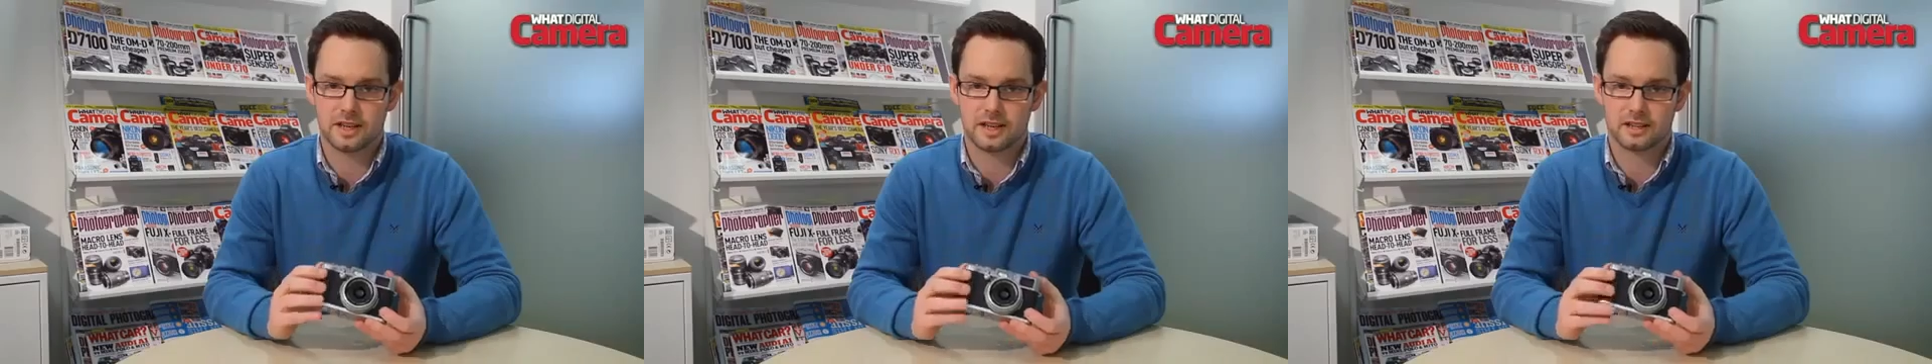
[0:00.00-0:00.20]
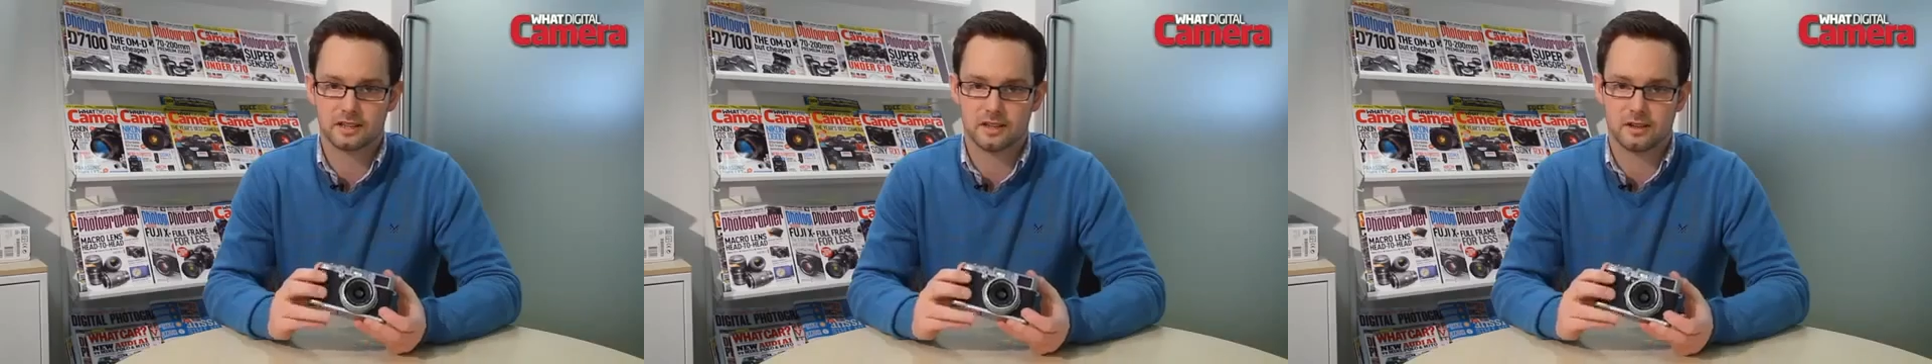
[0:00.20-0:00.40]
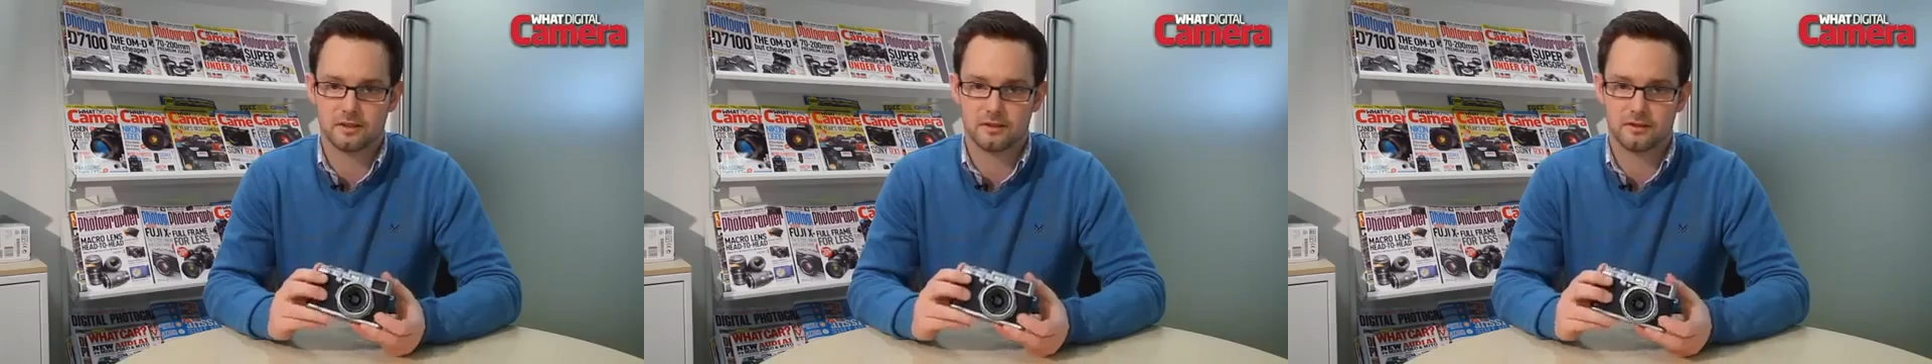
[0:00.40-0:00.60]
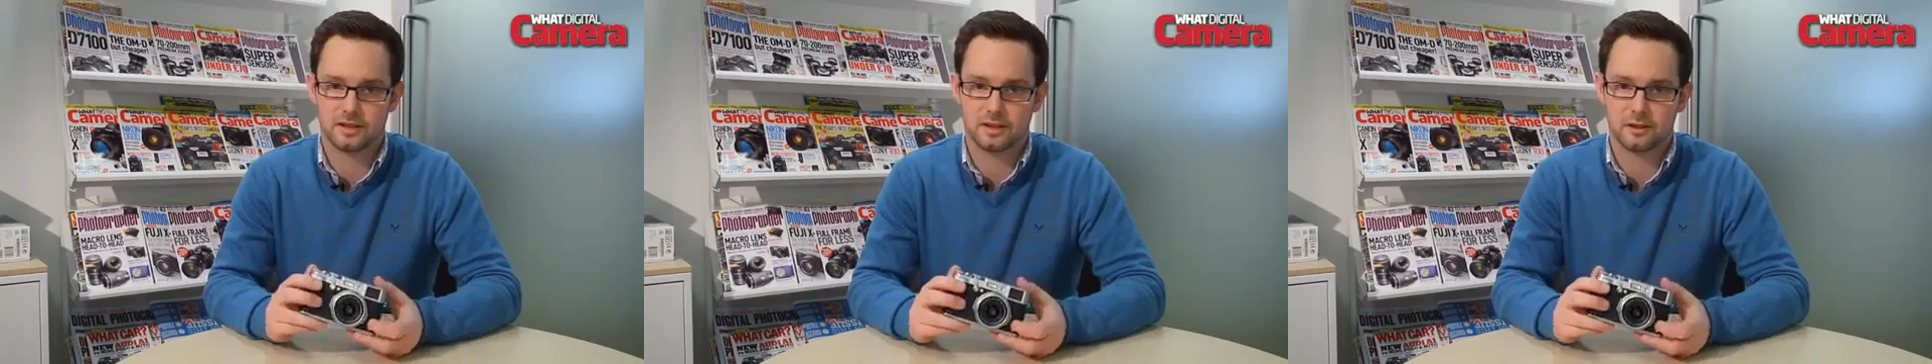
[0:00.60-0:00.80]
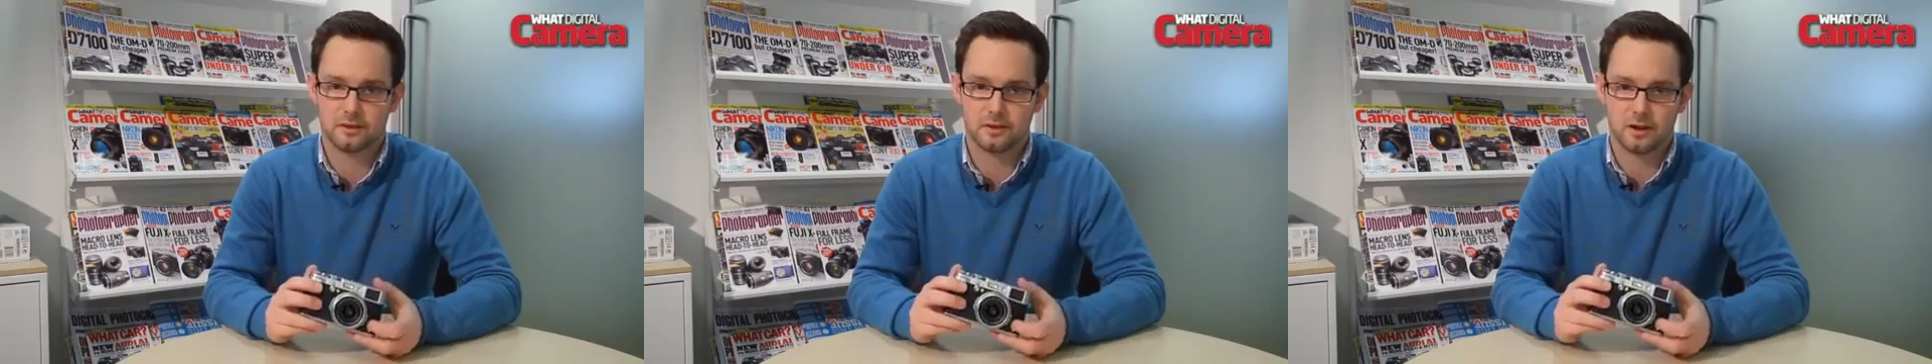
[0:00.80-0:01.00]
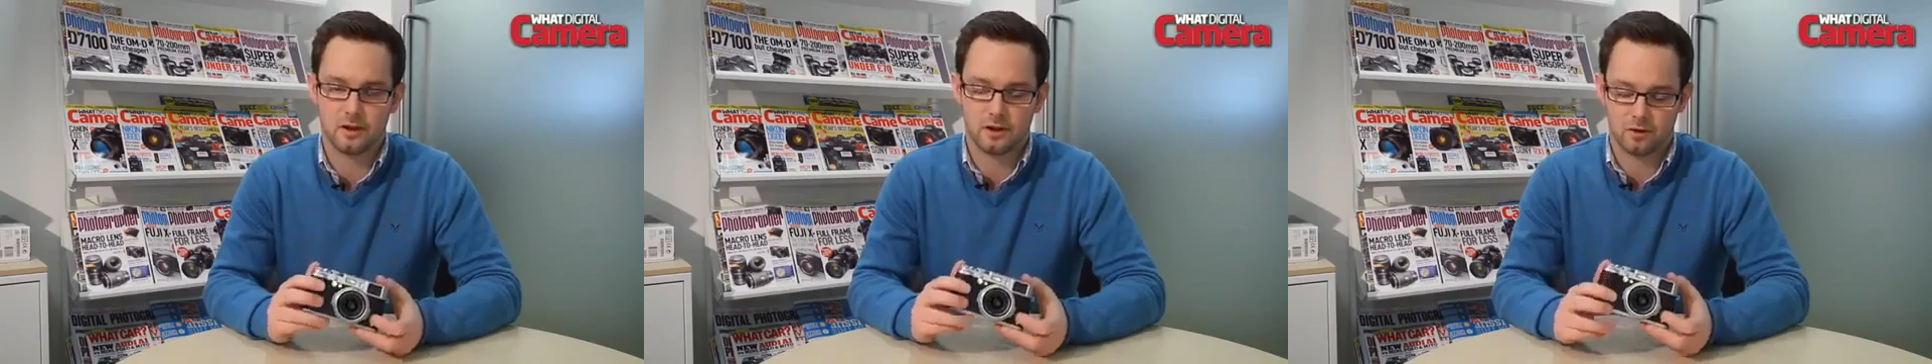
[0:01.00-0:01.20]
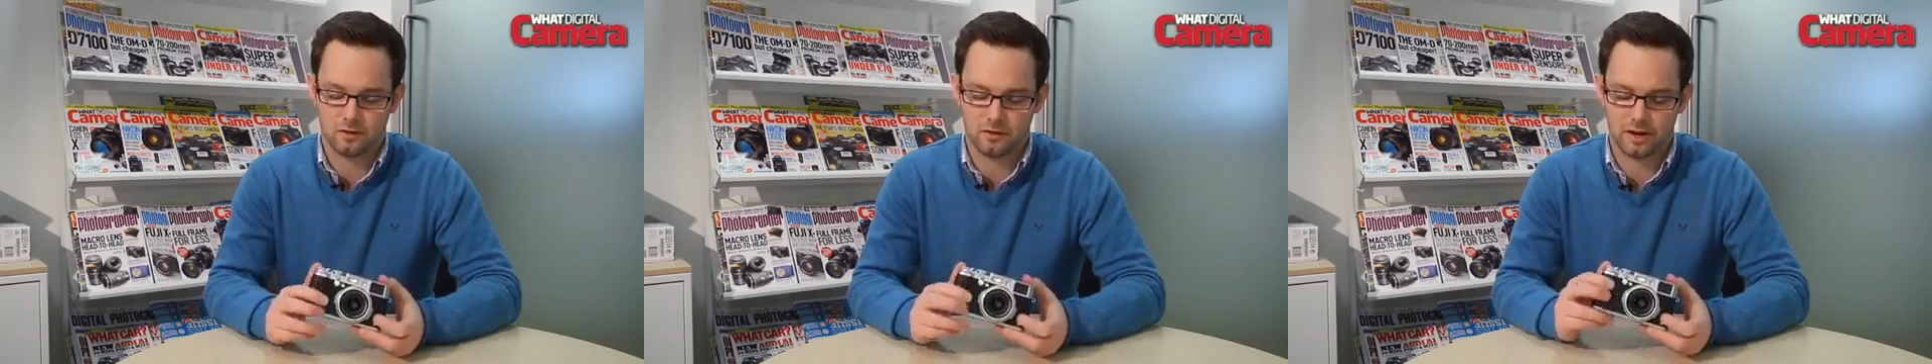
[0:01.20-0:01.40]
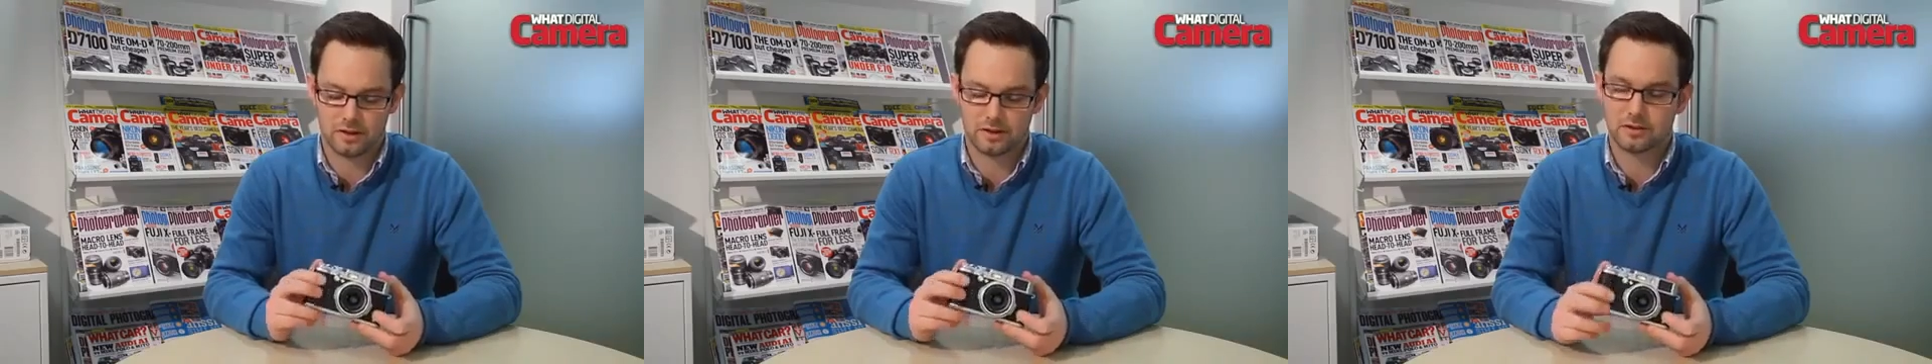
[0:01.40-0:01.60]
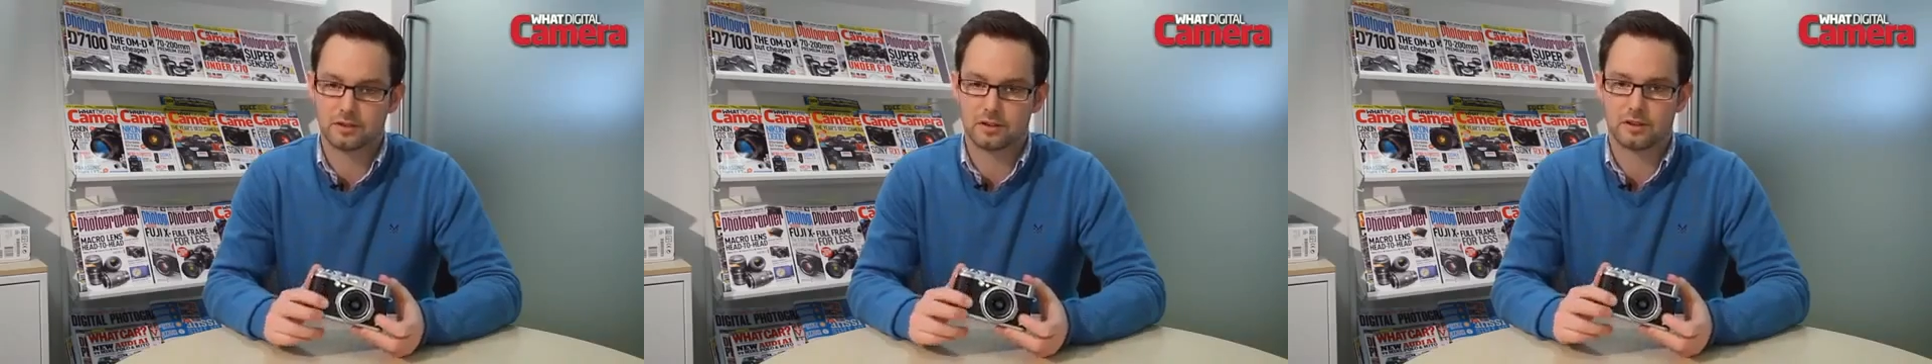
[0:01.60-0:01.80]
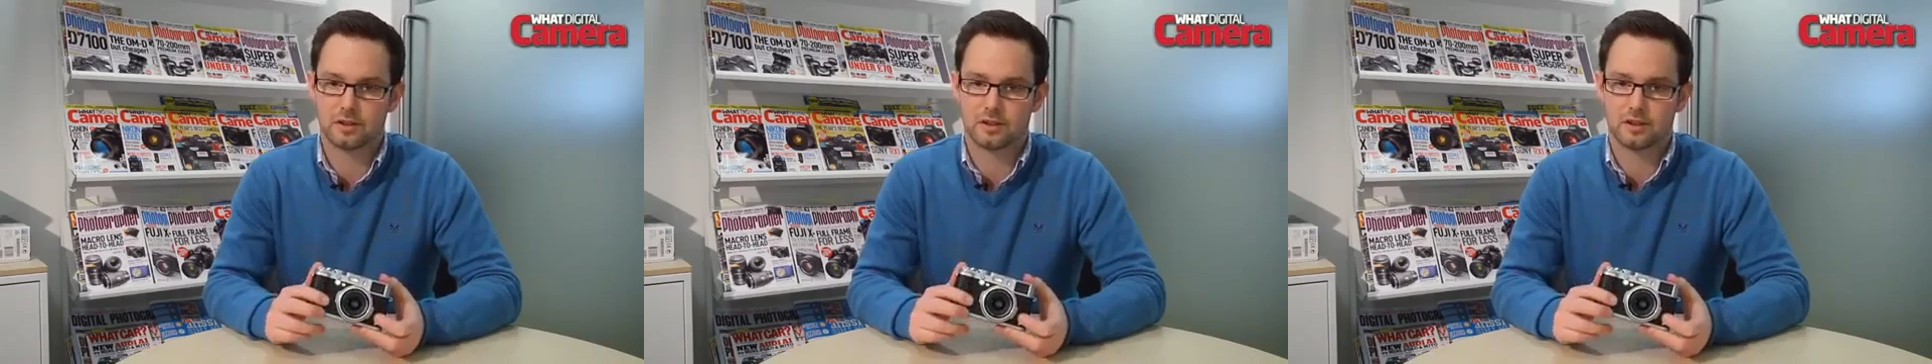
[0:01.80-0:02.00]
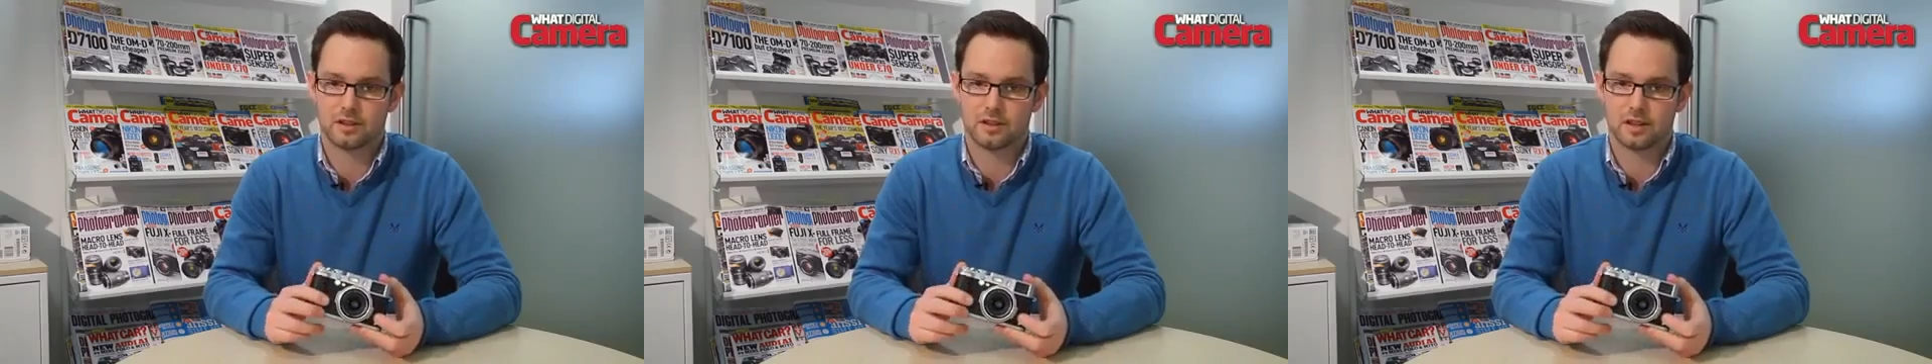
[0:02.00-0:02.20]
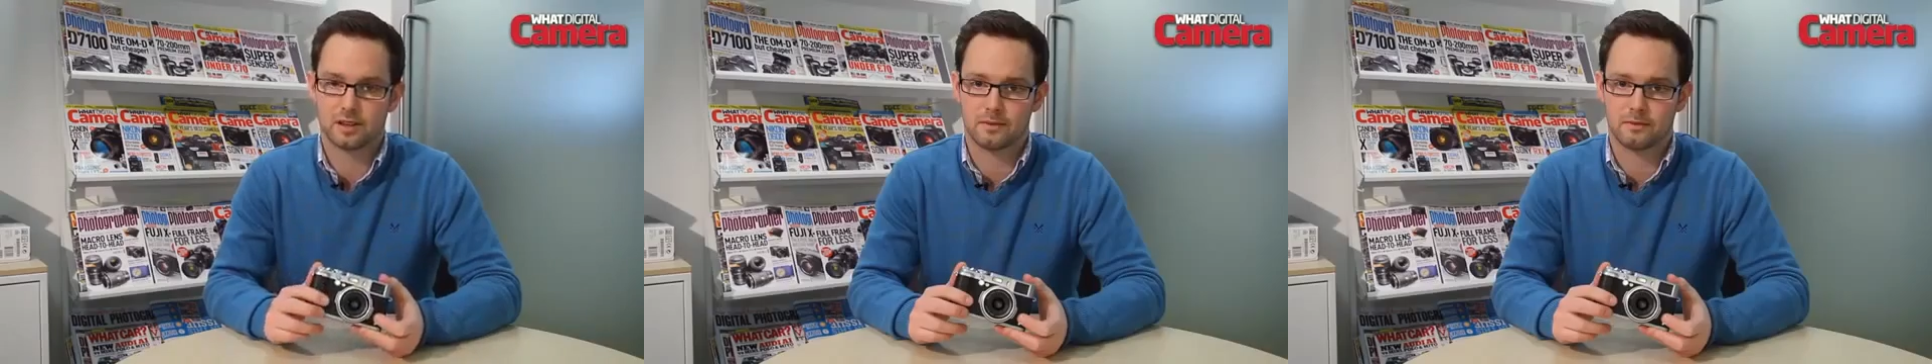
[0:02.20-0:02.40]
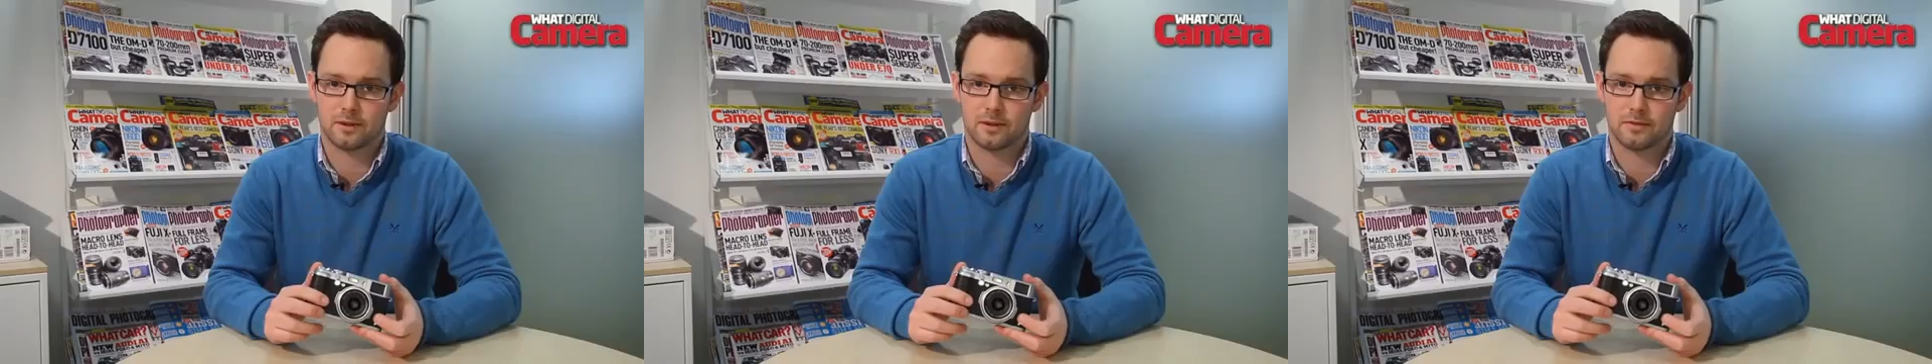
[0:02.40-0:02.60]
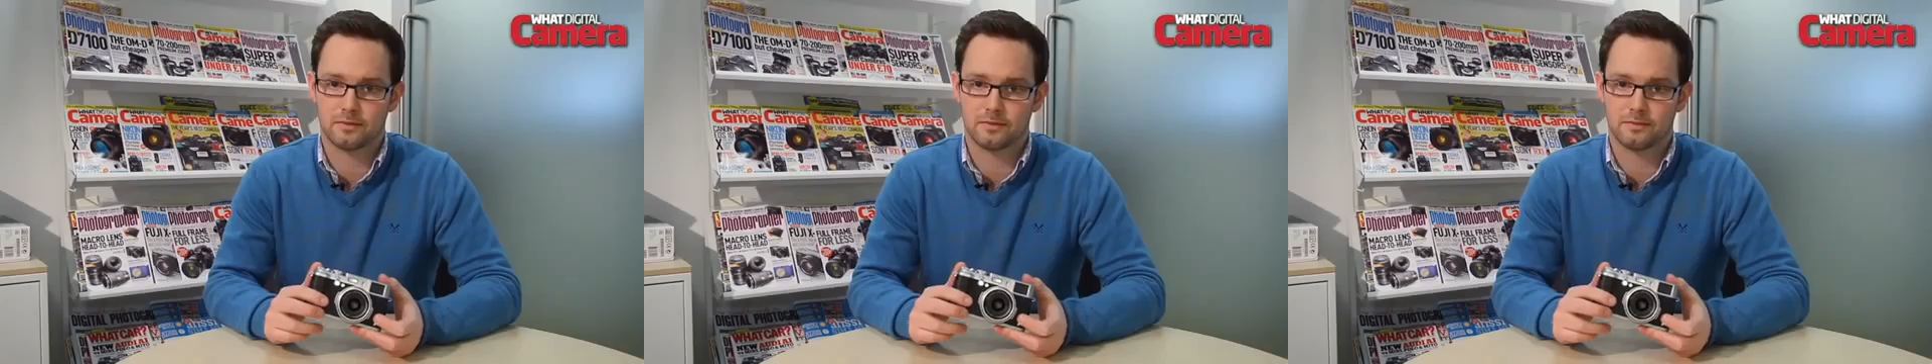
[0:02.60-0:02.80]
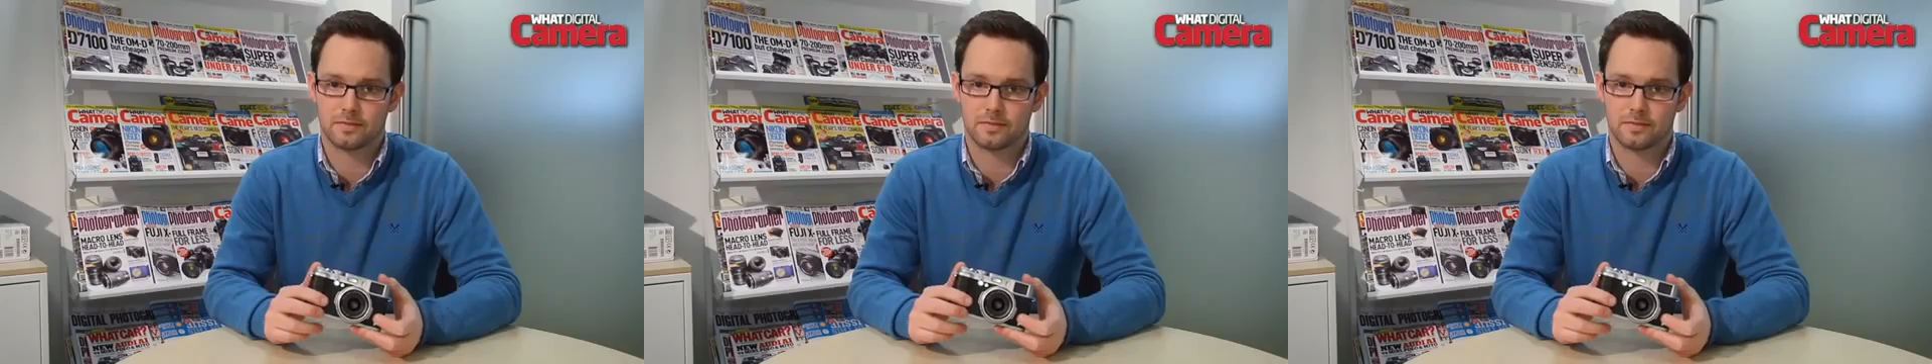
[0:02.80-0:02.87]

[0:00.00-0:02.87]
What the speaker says: tactile feel around the side of the camera.